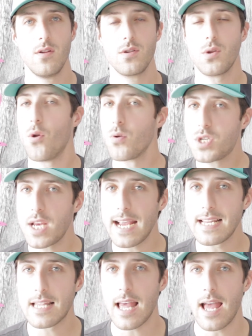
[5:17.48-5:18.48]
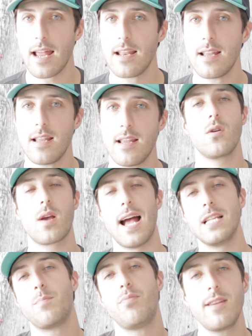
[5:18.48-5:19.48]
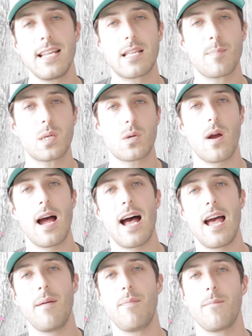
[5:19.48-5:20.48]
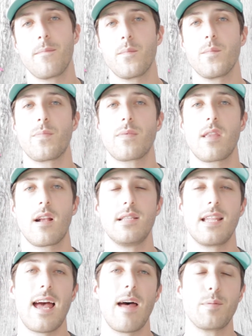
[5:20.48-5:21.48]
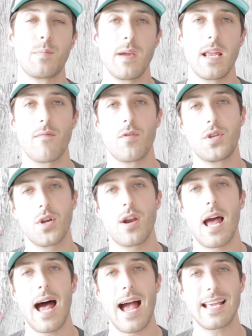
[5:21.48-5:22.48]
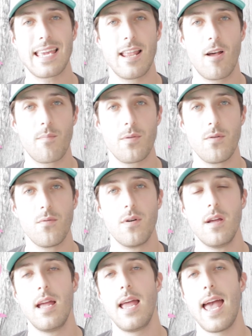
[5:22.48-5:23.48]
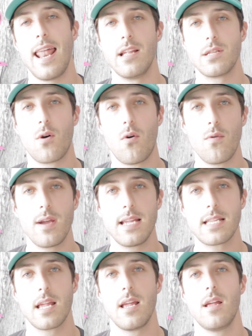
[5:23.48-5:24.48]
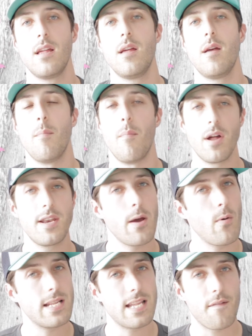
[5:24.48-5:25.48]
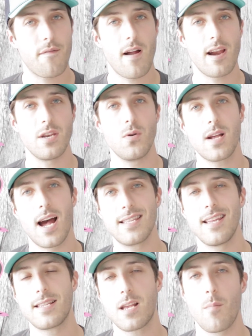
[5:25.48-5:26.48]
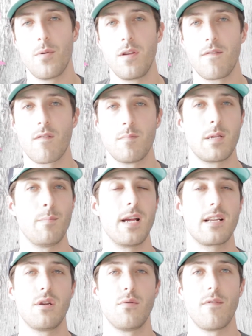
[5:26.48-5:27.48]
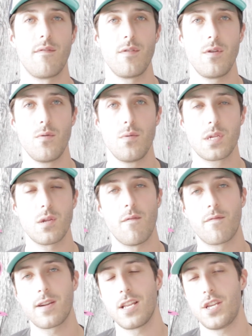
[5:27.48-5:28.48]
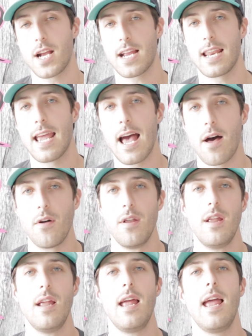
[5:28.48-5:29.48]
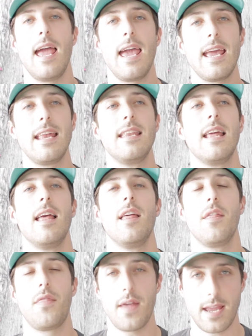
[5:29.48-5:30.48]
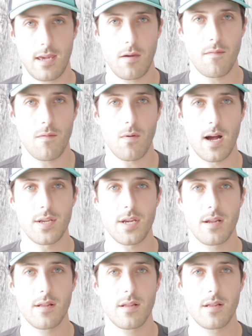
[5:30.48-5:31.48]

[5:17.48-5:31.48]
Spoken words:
So don't change that. So guys, please subscribe, because that helps me, and in return, I can help you. And as always, Monday, Wednesday, Friday, new content's coming to you from Subjective Reviews. Don't forget to check it out. And thank you for watching.